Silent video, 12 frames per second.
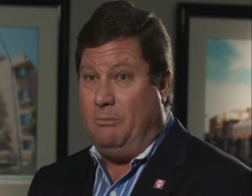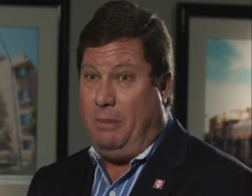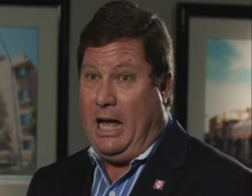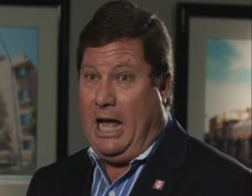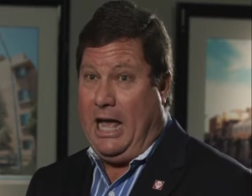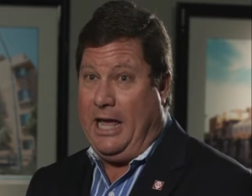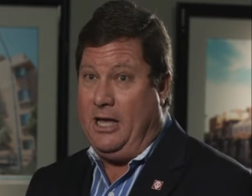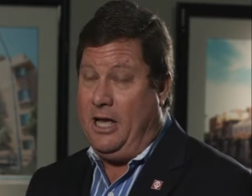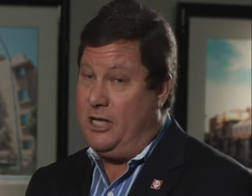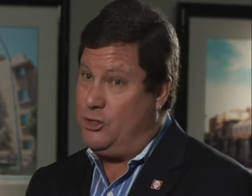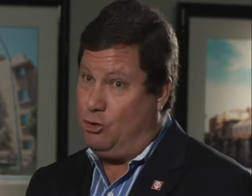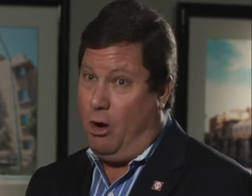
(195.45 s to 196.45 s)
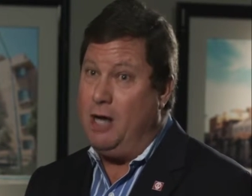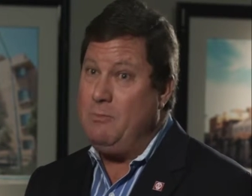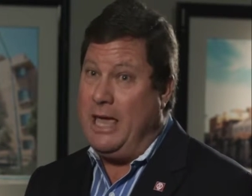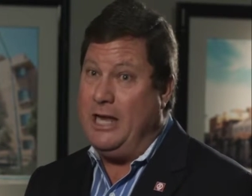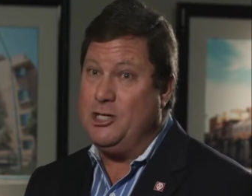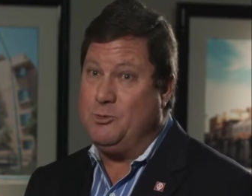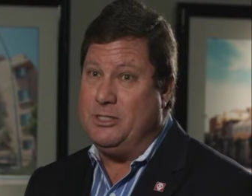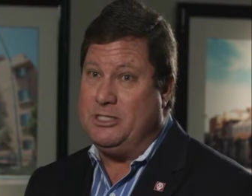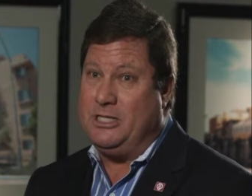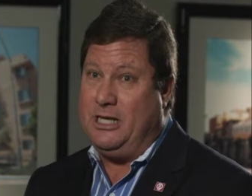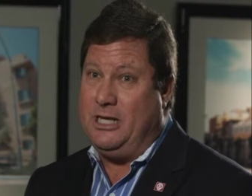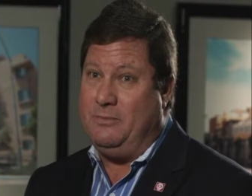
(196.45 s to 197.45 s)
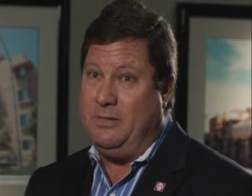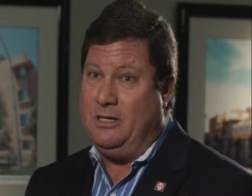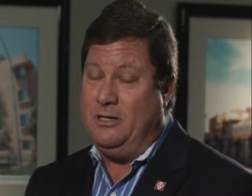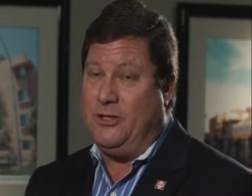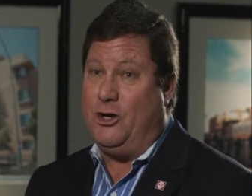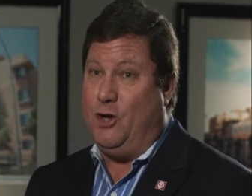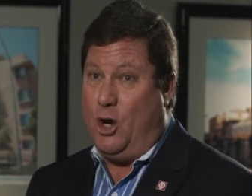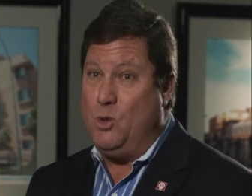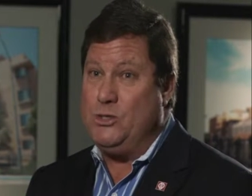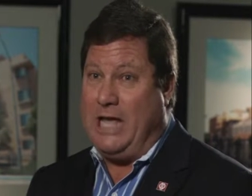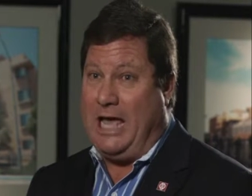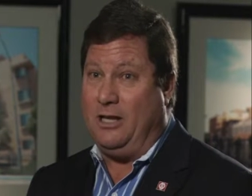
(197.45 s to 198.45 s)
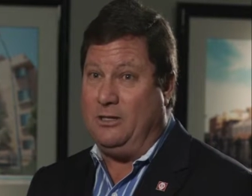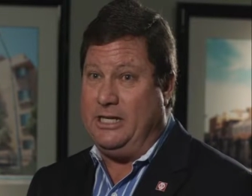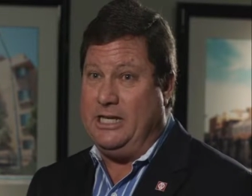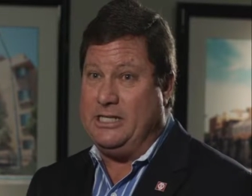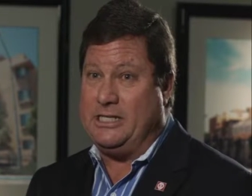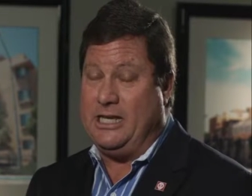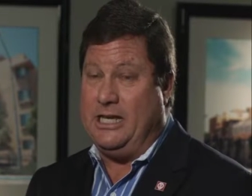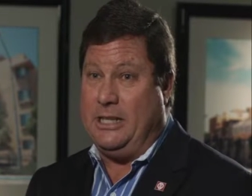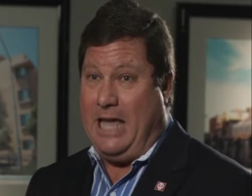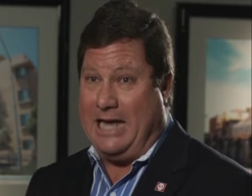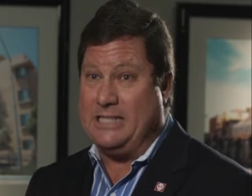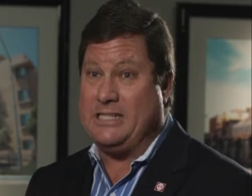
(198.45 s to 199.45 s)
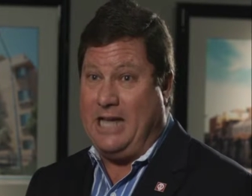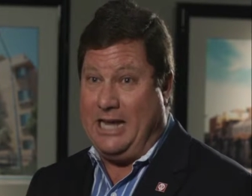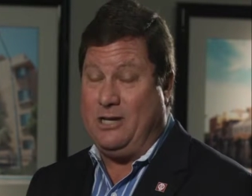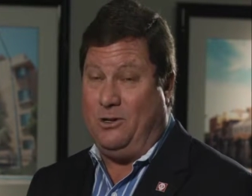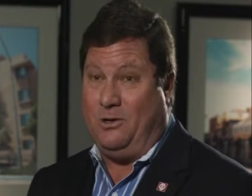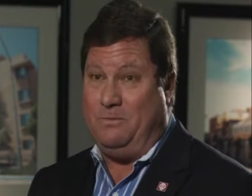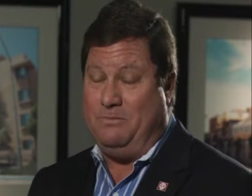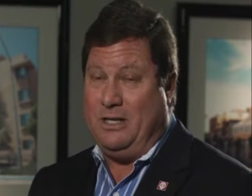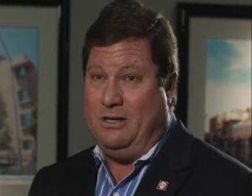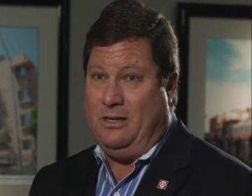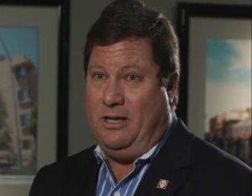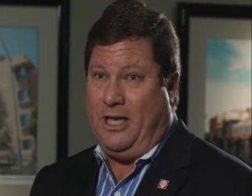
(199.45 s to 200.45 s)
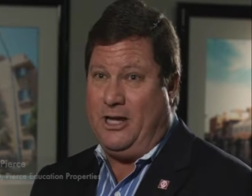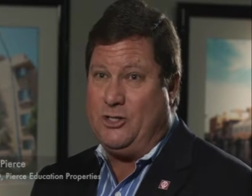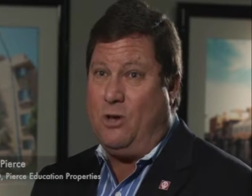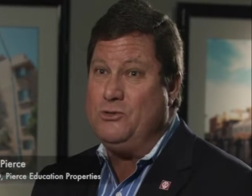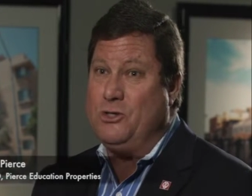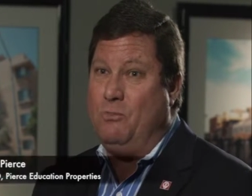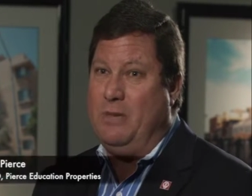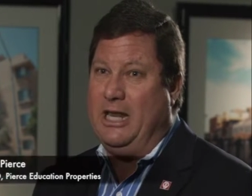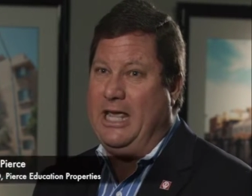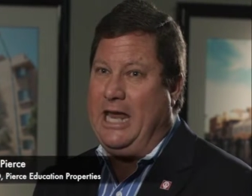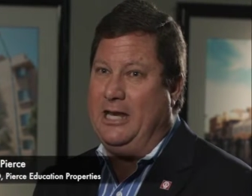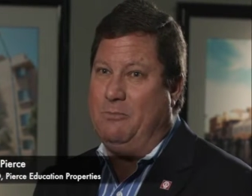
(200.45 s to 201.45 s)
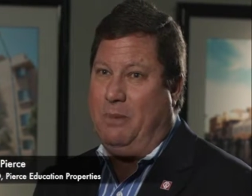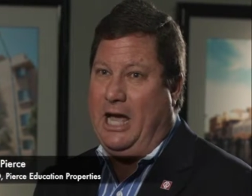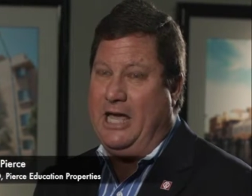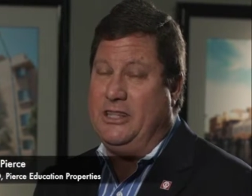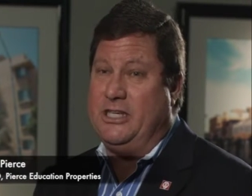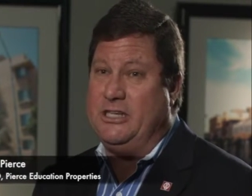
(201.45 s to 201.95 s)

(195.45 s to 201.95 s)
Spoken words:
by a strong management team that knows how to lease in that cycle. And it's also mitigated by the